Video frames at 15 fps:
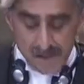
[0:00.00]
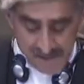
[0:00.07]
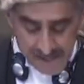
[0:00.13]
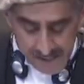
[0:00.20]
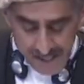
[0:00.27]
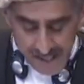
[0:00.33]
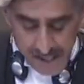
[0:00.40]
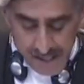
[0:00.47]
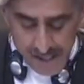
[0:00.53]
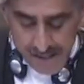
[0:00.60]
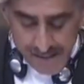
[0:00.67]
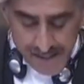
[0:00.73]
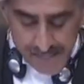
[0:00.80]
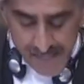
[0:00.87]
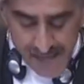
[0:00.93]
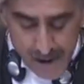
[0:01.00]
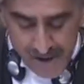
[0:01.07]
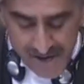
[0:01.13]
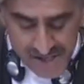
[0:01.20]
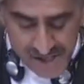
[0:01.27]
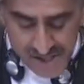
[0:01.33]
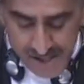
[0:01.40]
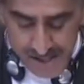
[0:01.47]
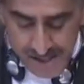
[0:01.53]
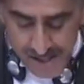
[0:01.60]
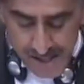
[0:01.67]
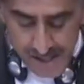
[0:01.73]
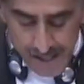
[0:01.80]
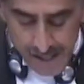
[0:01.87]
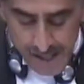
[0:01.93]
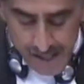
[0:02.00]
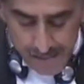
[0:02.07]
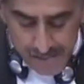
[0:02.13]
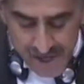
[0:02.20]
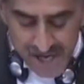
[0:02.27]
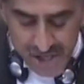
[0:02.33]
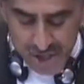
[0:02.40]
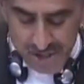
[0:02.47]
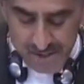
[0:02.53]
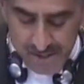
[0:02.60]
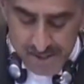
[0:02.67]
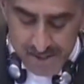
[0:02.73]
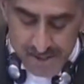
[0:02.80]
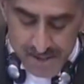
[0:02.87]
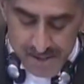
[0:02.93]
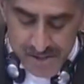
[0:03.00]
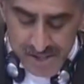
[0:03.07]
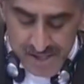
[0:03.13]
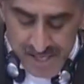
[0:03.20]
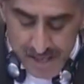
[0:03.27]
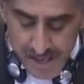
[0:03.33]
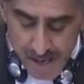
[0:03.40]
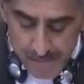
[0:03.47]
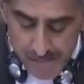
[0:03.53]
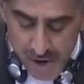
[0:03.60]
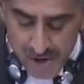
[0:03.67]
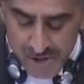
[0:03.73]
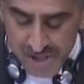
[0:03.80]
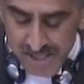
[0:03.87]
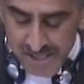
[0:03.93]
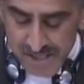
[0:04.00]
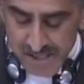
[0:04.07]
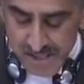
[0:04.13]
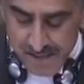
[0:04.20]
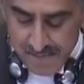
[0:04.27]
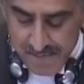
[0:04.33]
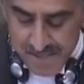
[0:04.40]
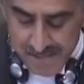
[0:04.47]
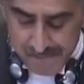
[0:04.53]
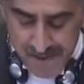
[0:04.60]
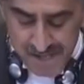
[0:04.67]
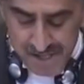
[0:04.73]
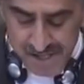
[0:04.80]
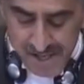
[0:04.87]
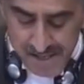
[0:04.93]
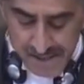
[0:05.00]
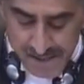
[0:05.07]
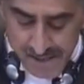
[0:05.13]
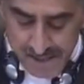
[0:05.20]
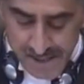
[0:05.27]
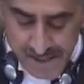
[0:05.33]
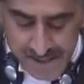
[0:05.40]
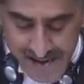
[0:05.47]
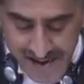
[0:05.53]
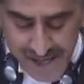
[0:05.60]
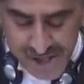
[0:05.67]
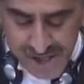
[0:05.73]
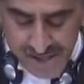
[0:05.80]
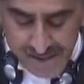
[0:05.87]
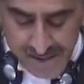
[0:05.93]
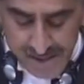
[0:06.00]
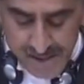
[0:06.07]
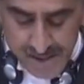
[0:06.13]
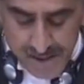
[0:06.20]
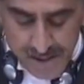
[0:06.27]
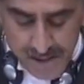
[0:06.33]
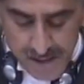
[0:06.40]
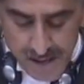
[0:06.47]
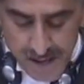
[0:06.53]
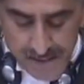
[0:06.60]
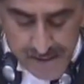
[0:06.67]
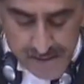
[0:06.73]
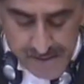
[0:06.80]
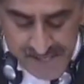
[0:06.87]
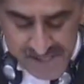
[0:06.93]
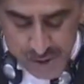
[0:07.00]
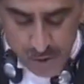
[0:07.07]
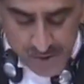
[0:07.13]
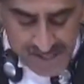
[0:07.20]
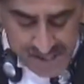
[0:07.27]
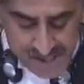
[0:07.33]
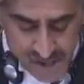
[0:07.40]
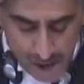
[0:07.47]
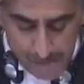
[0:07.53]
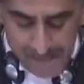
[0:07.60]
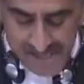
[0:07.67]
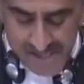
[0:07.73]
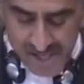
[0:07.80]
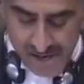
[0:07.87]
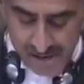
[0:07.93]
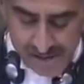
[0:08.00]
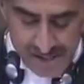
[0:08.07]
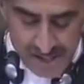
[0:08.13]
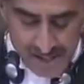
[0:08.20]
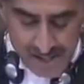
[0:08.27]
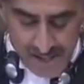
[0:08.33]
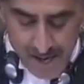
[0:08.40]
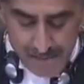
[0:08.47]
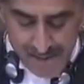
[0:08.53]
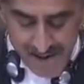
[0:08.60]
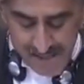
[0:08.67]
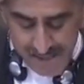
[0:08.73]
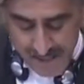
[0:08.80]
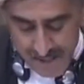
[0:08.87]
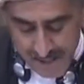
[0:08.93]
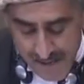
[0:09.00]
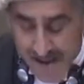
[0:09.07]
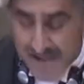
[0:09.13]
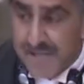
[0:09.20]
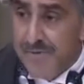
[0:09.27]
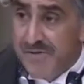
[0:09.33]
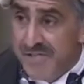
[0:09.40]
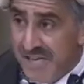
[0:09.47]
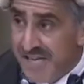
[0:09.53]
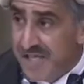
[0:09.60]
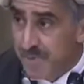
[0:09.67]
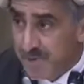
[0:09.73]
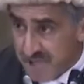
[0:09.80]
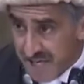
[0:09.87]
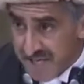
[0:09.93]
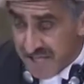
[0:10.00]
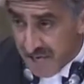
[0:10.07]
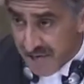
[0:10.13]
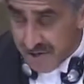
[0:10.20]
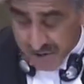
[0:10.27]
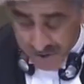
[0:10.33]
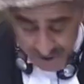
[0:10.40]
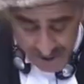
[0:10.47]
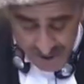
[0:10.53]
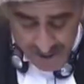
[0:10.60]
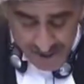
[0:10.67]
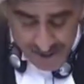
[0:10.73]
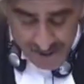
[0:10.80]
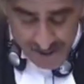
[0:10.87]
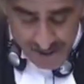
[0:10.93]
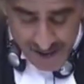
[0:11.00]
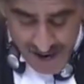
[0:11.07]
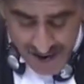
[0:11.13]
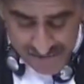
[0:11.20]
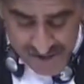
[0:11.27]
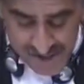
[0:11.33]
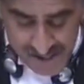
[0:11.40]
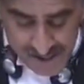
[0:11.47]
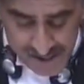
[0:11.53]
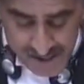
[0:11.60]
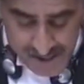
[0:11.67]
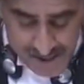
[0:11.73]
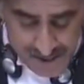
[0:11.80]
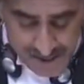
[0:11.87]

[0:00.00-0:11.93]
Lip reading: that there is an objection to the approach that the government of Pakistan engaged in, and this court has not been told about Article 6, which I turn to after